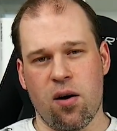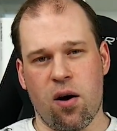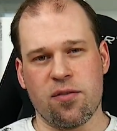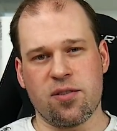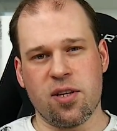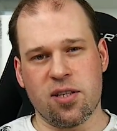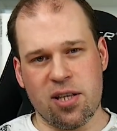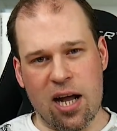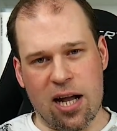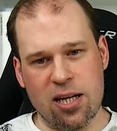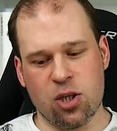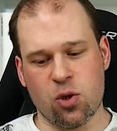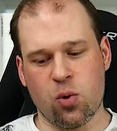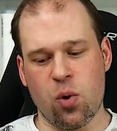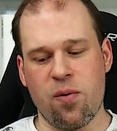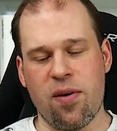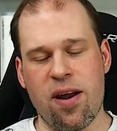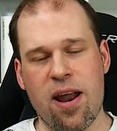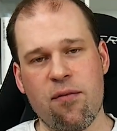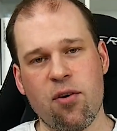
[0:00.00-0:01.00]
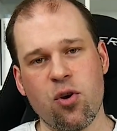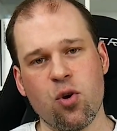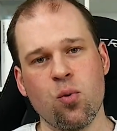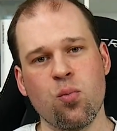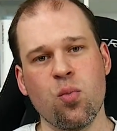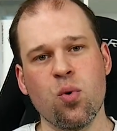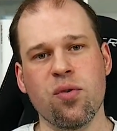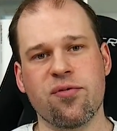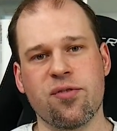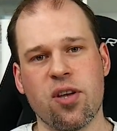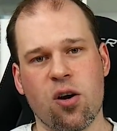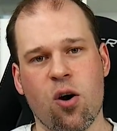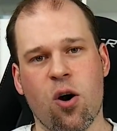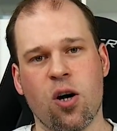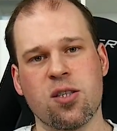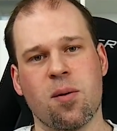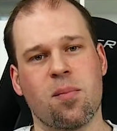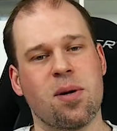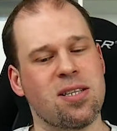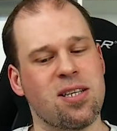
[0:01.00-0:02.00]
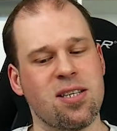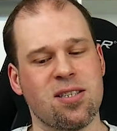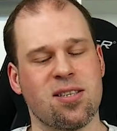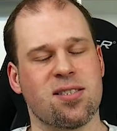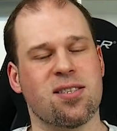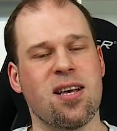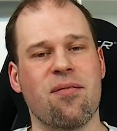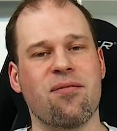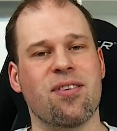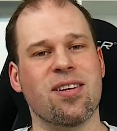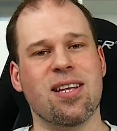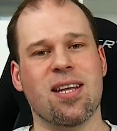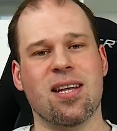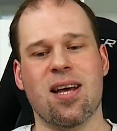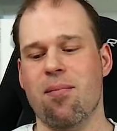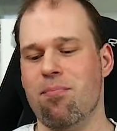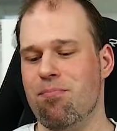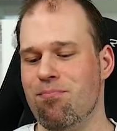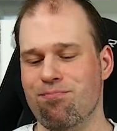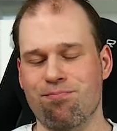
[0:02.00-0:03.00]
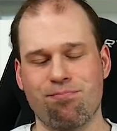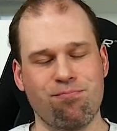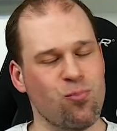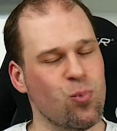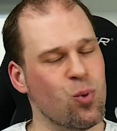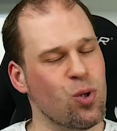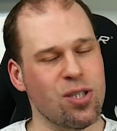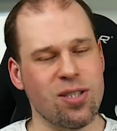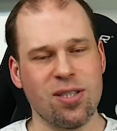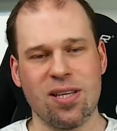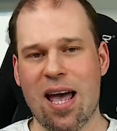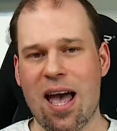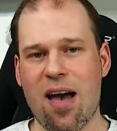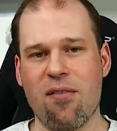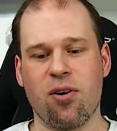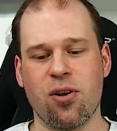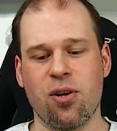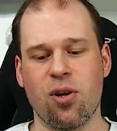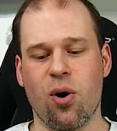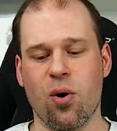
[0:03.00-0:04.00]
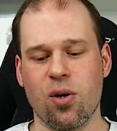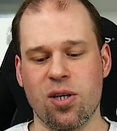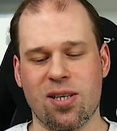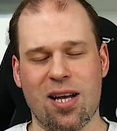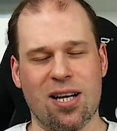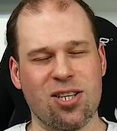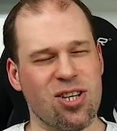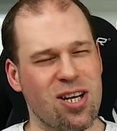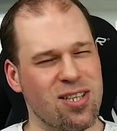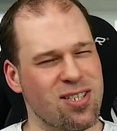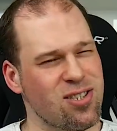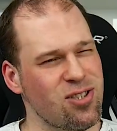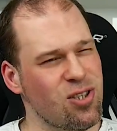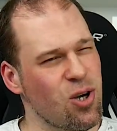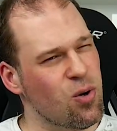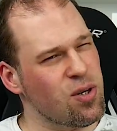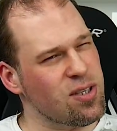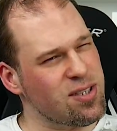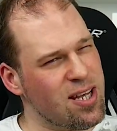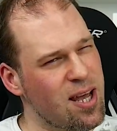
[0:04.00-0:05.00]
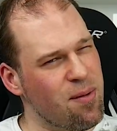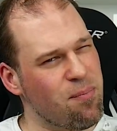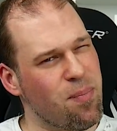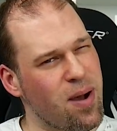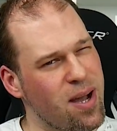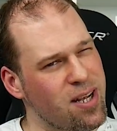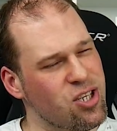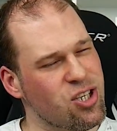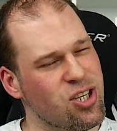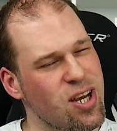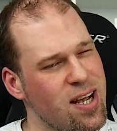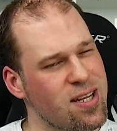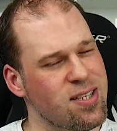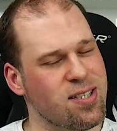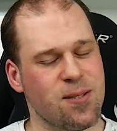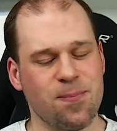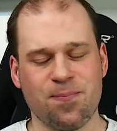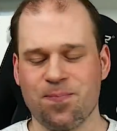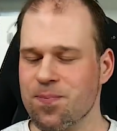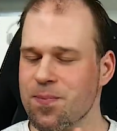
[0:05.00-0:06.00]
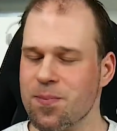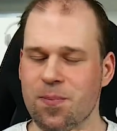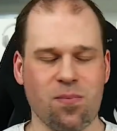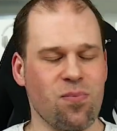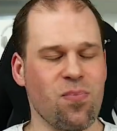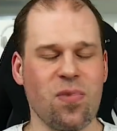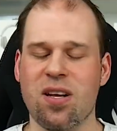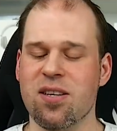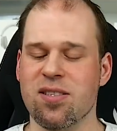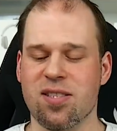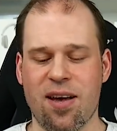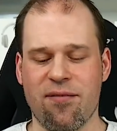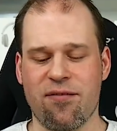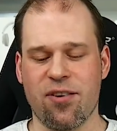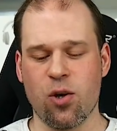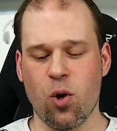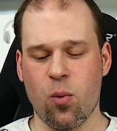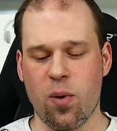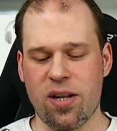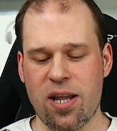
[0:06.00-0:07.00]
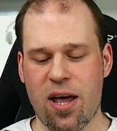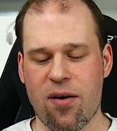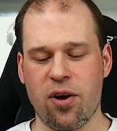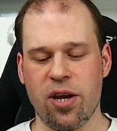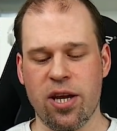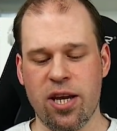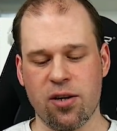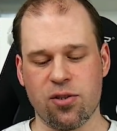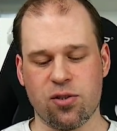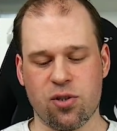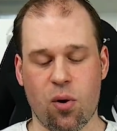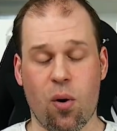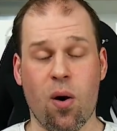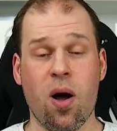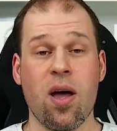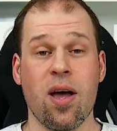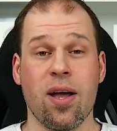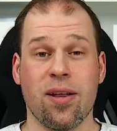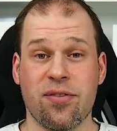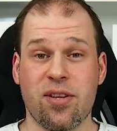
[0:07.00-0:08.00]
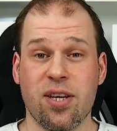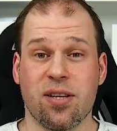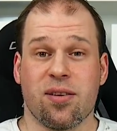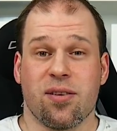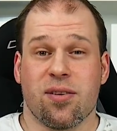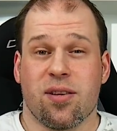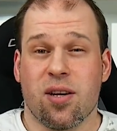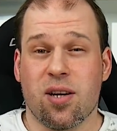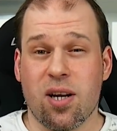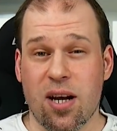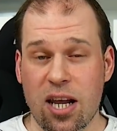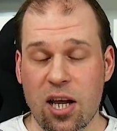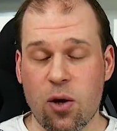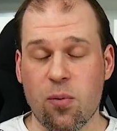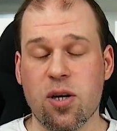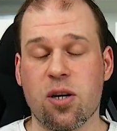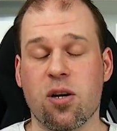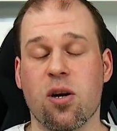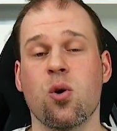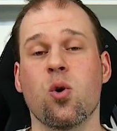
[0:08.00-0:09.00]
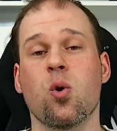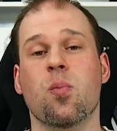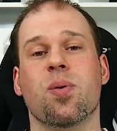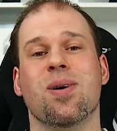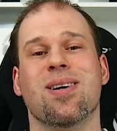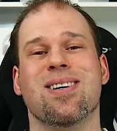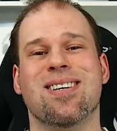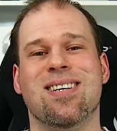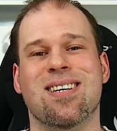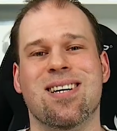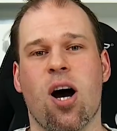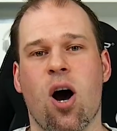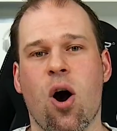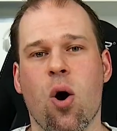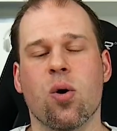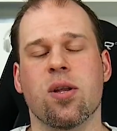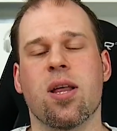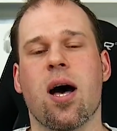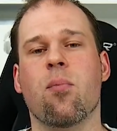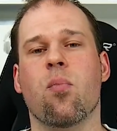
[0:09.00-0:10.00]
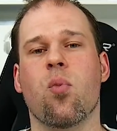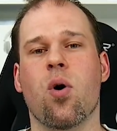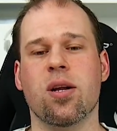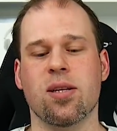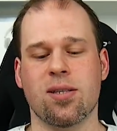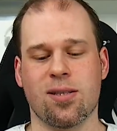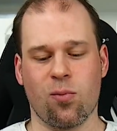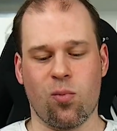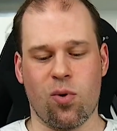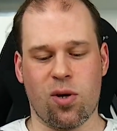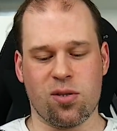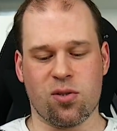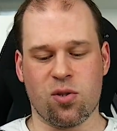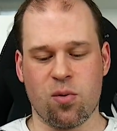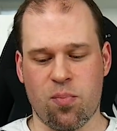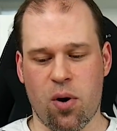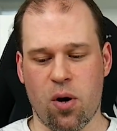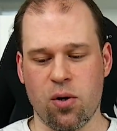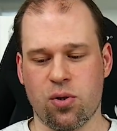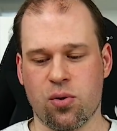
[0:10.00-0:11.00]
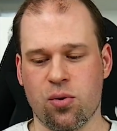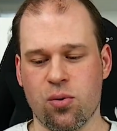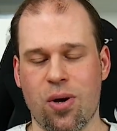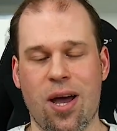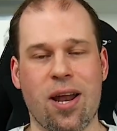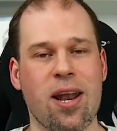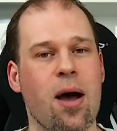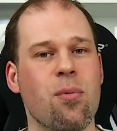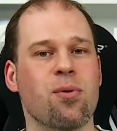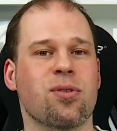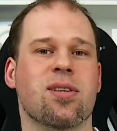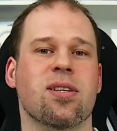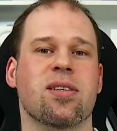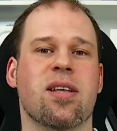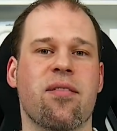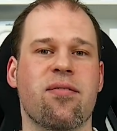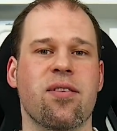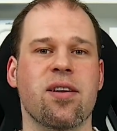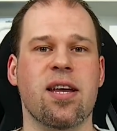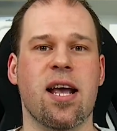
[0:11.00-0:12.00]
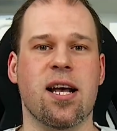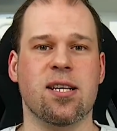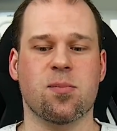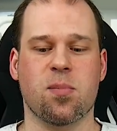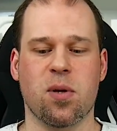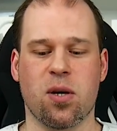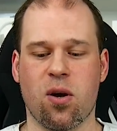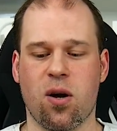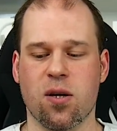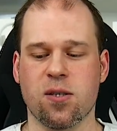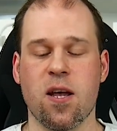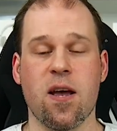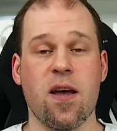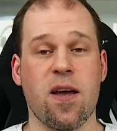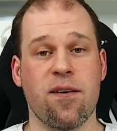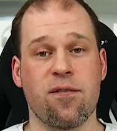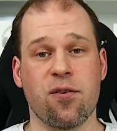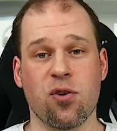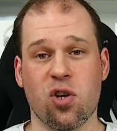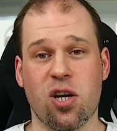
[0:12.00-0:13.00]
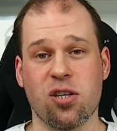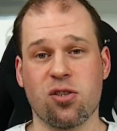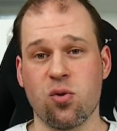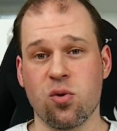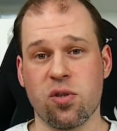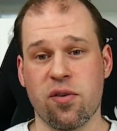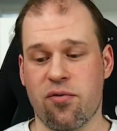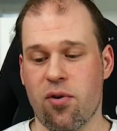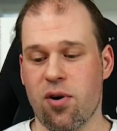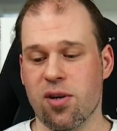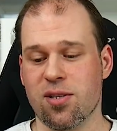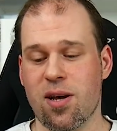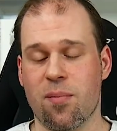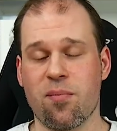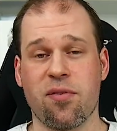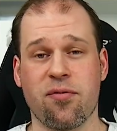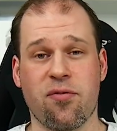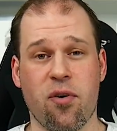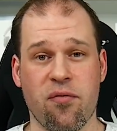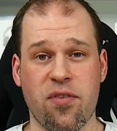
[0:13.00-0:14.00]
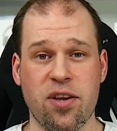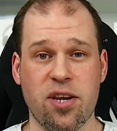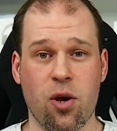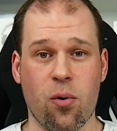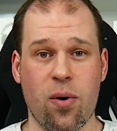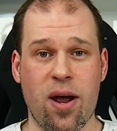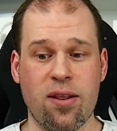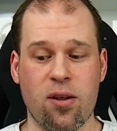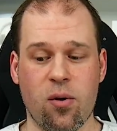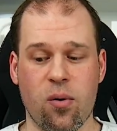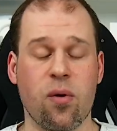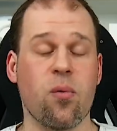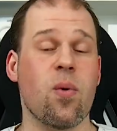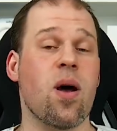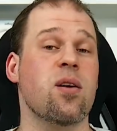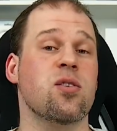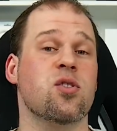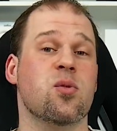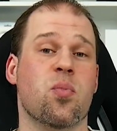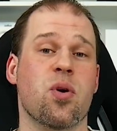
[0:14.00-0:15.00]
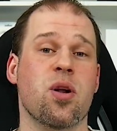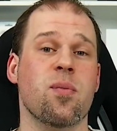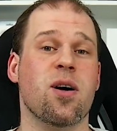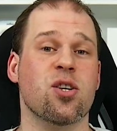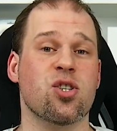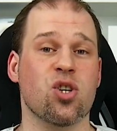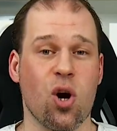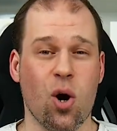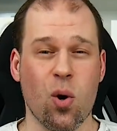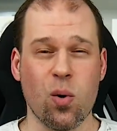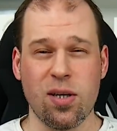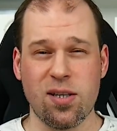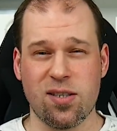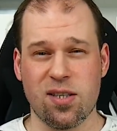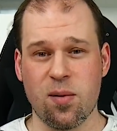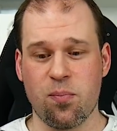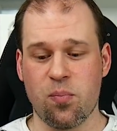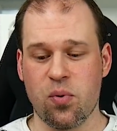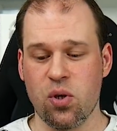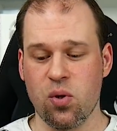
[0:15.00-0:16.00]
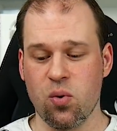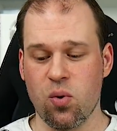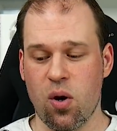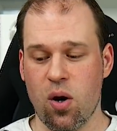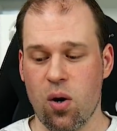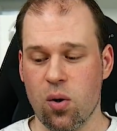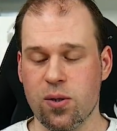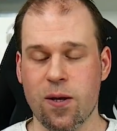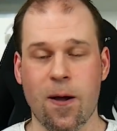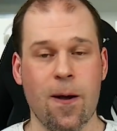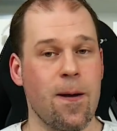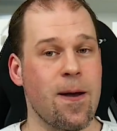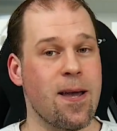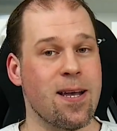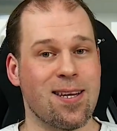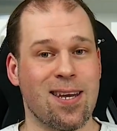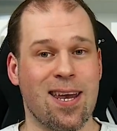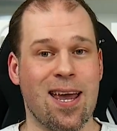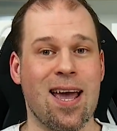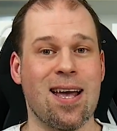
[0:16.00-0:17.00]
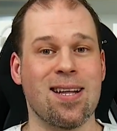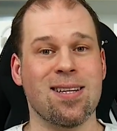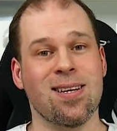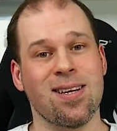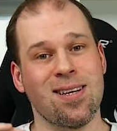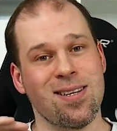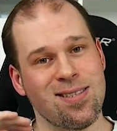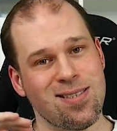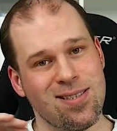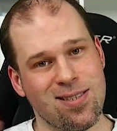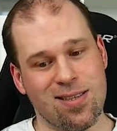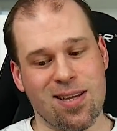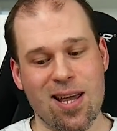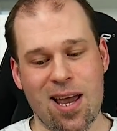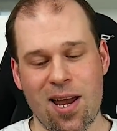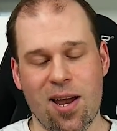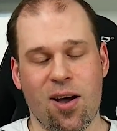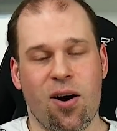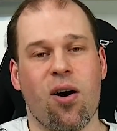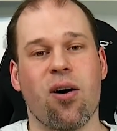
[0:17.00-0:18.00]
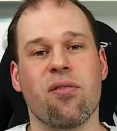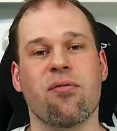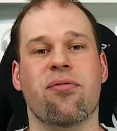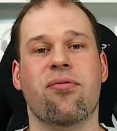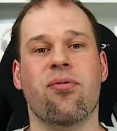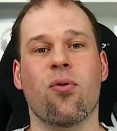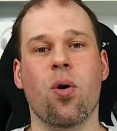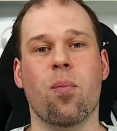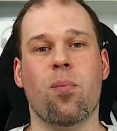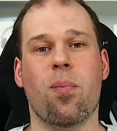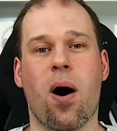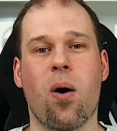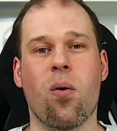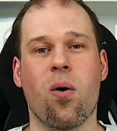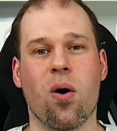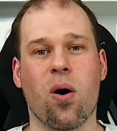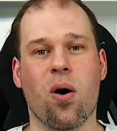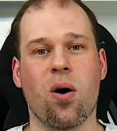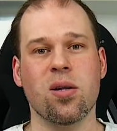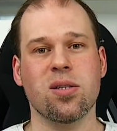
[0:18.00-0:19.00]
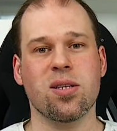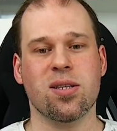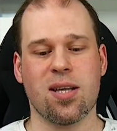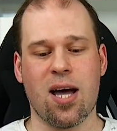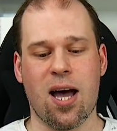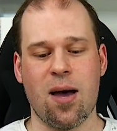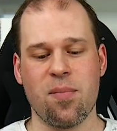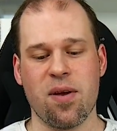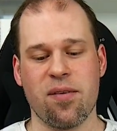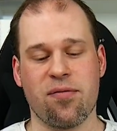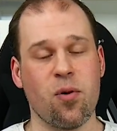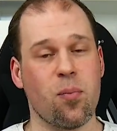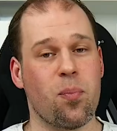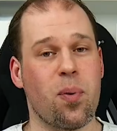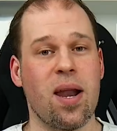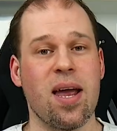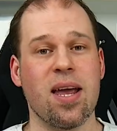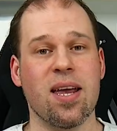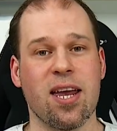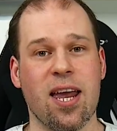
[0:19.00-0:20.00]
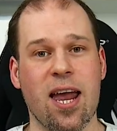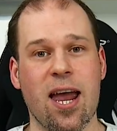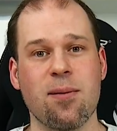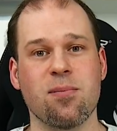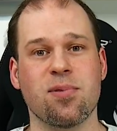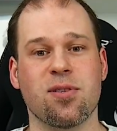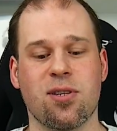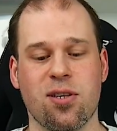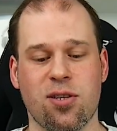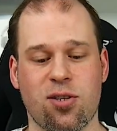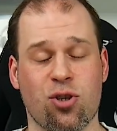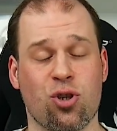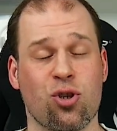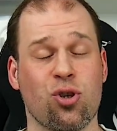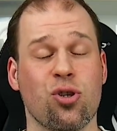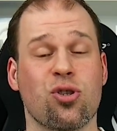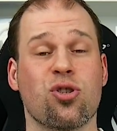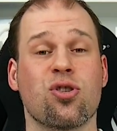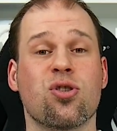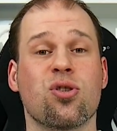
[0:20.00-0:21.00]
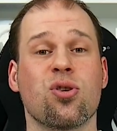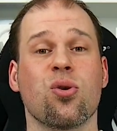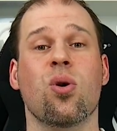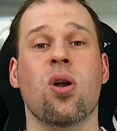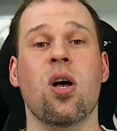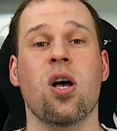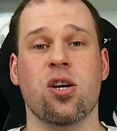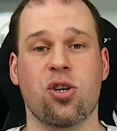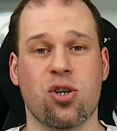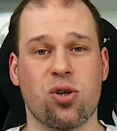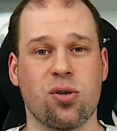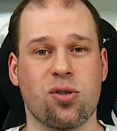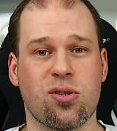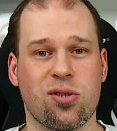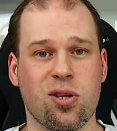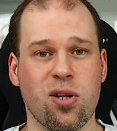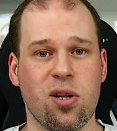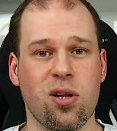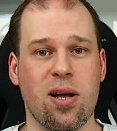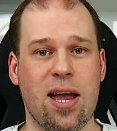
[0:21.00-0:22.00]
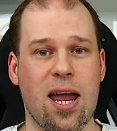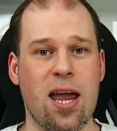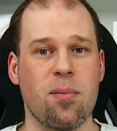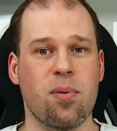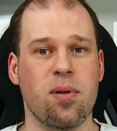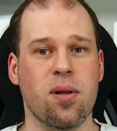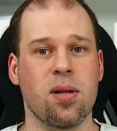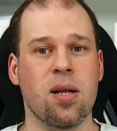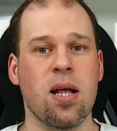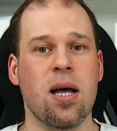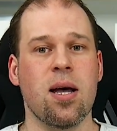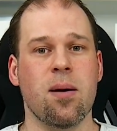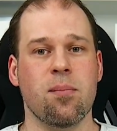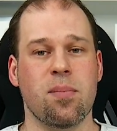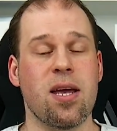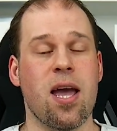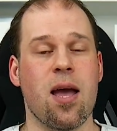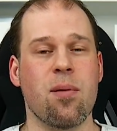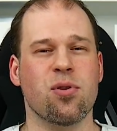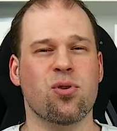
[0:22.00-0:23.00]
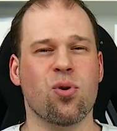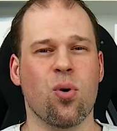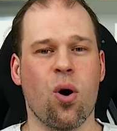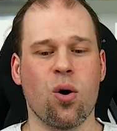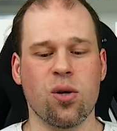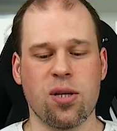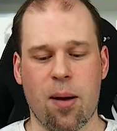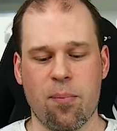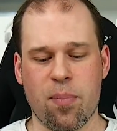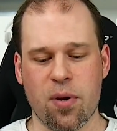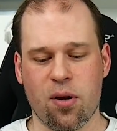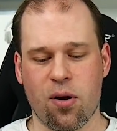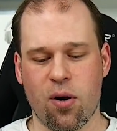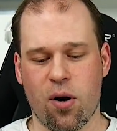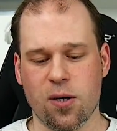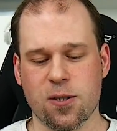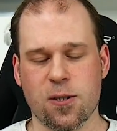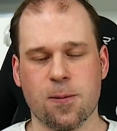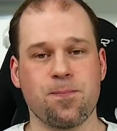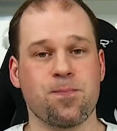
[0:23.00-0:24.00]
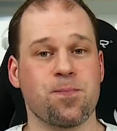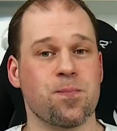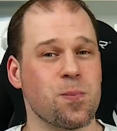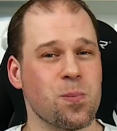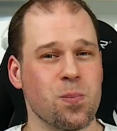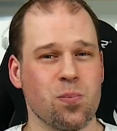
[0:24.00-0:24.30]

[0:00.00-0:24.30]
touchscreen whenever you move the content, but this is something that I wouldn't ever notice. I just noticed that by chance, something you will never hear. So did the liquid loop hold up what it was supposed to? And I would say definitely yes, because if you just use it, for example, for video rendering where it's pretty much only CPU load, it can stay on full power all the time. If you play games, this should still be able to hold up, because